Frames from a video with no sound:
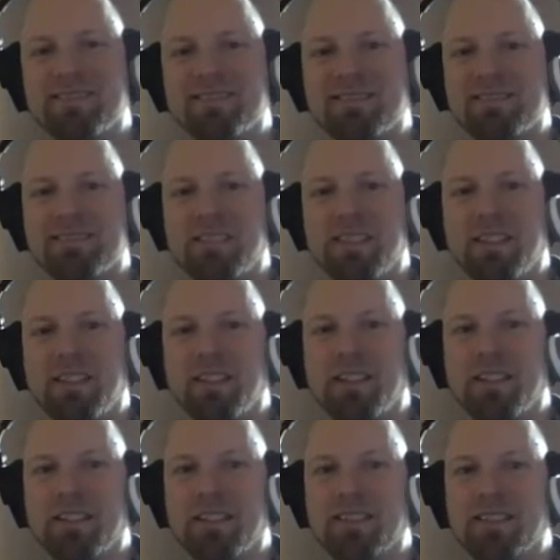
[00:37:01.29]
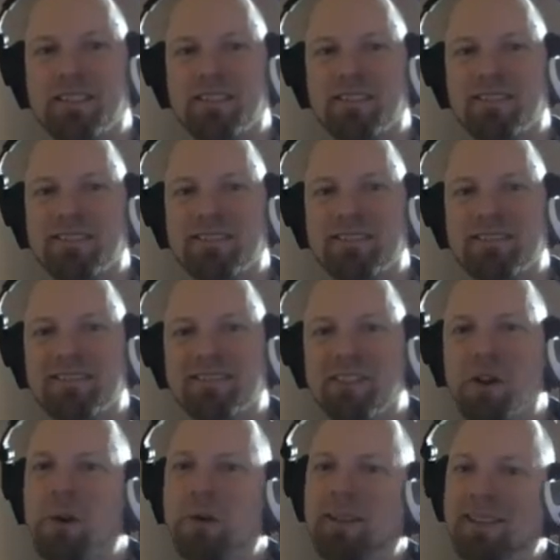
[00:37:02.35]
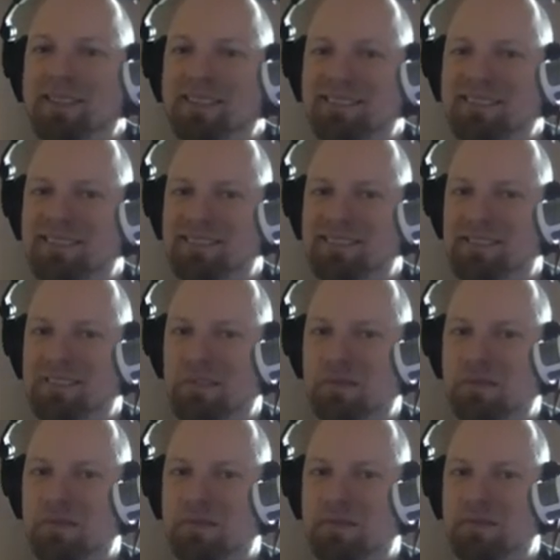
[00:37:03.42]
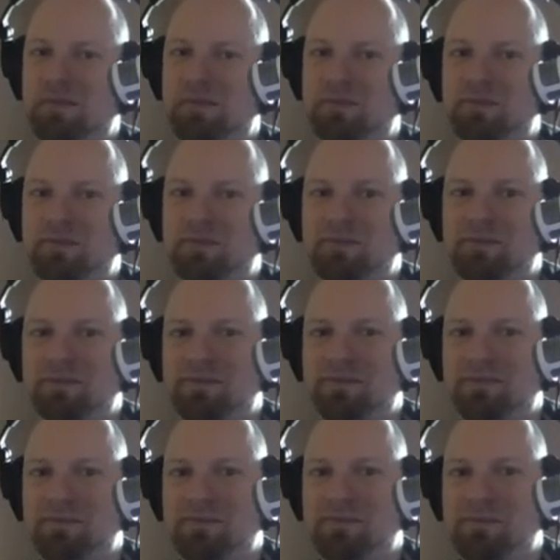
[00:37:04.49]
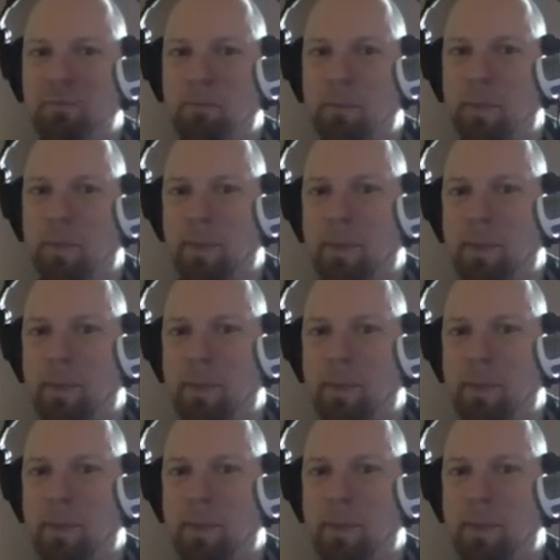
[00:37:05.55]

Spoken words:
No words are spoken by the person on screen.